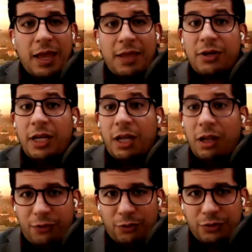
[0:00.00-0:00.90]
and they are
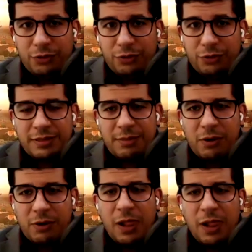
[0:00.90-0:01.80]
helpful to tell us
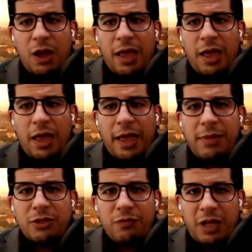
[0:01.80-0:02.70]
about, as
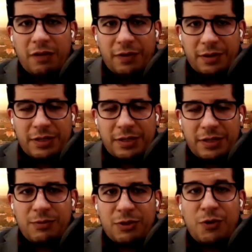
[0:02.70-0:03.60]
a matter of governance,
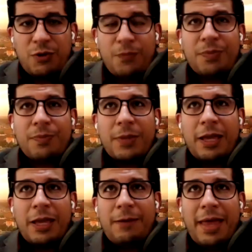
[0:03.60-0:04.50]

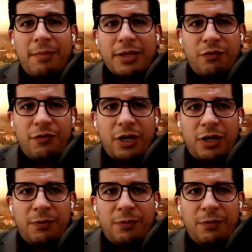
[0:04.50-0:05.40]
as a matter
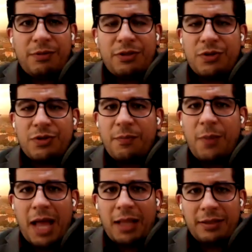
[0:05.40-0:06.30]
of
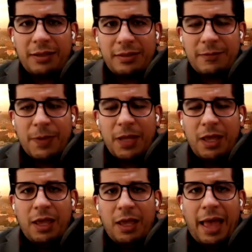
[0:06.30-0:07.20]
administrative policies,
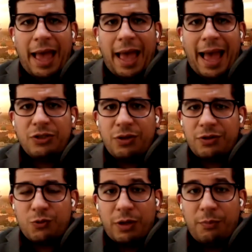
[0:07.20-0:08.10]
how the
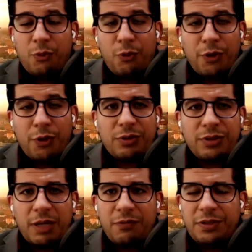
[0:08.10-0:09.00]
judges were
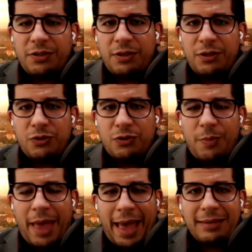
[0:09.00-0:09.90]
appointed, what type of decision is
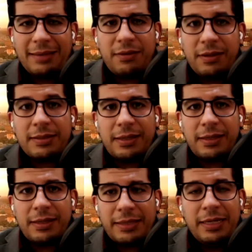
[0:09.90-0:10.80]
to pass, and things
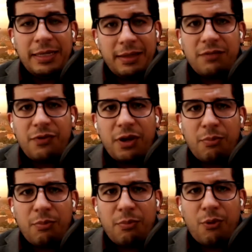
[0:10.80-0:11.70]
like that. This is
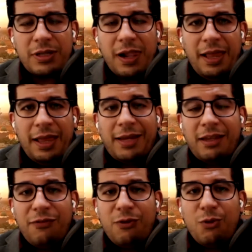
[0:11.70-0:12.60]
very important.
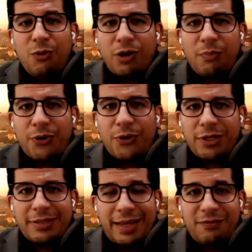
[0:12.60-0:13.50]
And if you are
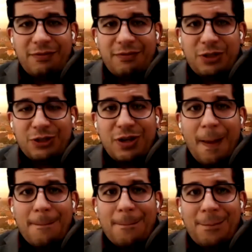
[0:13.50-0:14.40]
appointed as a Hanafi judge
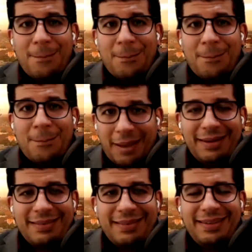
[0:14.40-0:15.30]

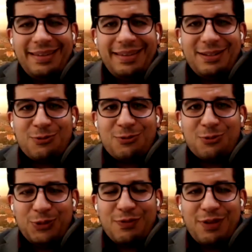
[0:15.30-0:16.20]
by the
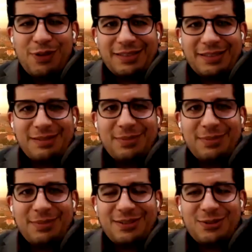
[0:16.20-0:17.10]
rules of the
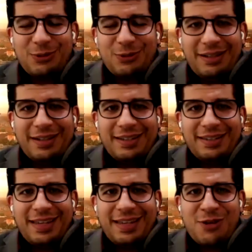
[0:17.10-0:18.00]
Ottoman
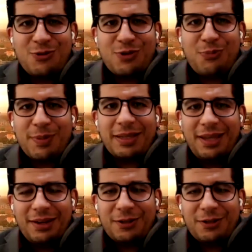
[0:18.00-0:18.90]
Sultan, in your
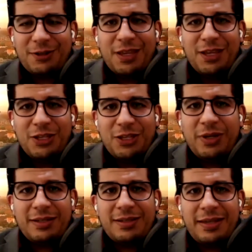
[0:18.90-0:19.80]
appointment letter,
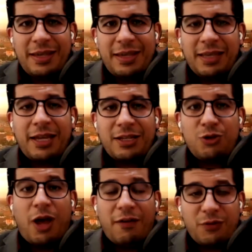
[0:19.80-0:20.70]
you get saying
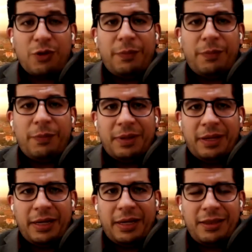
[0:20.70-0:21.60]
that you have to
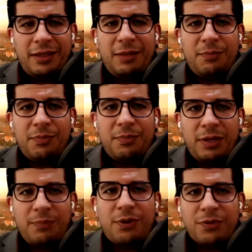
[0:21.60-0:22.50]
abide by the
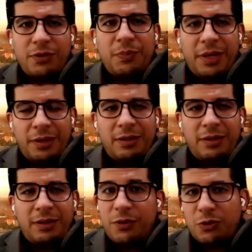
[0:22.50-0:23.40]
preponderant
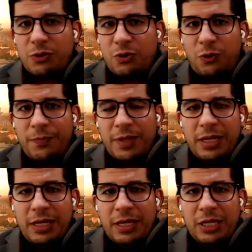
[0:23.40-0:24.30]
opinion of your school.
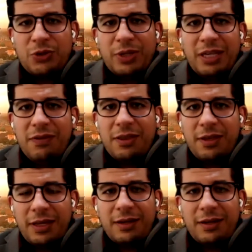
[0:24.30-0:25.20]
So
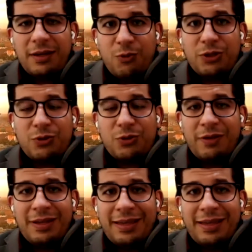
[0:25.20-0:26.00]
even then, if you want to